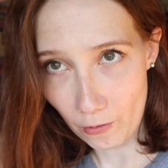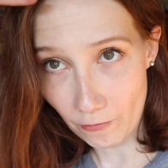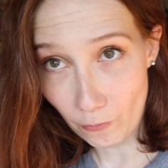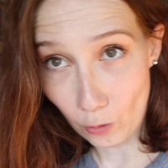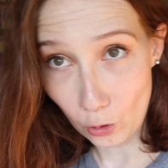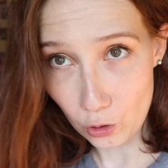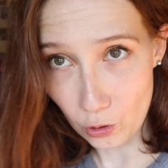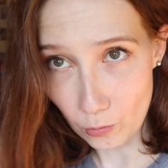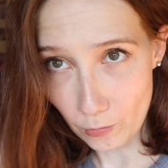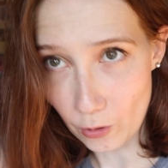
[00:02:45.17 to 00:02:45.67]

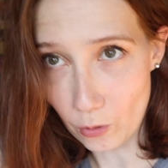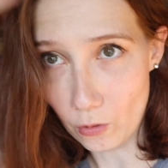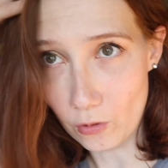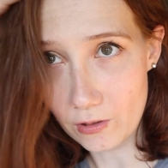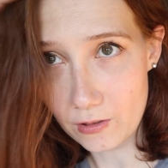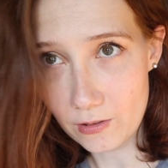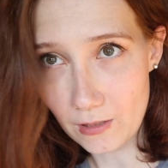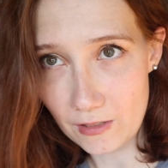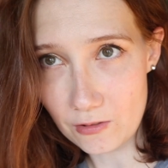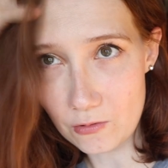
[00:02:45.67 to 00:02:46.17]
volume and
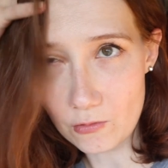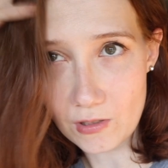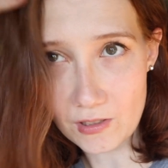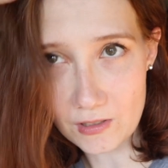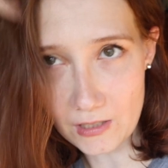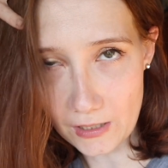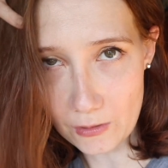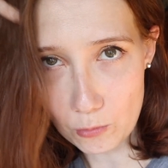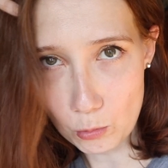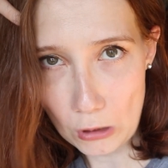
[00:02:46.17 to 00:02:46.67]
all. As you can
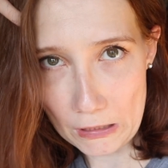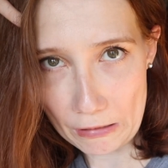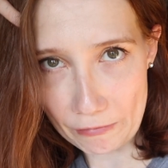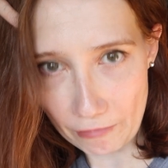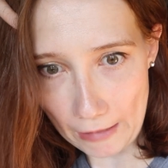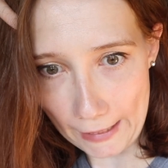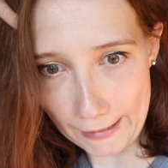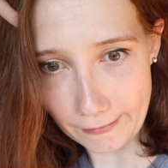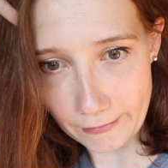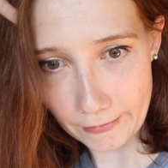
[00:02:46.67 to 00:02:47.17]
see, it's really
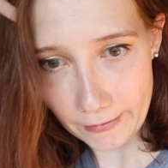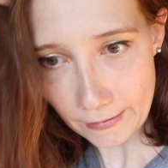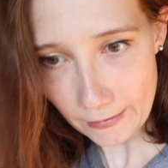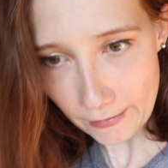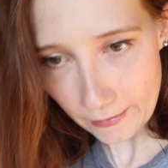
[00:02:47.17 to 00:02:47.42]
flat.